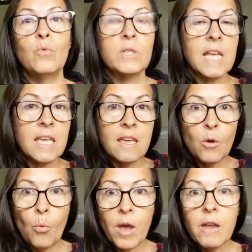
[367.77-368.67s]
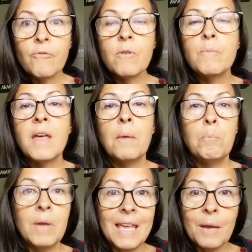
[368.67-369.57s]
We're taking away from them
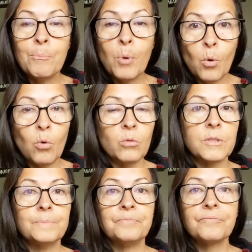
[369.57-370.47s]
being bold.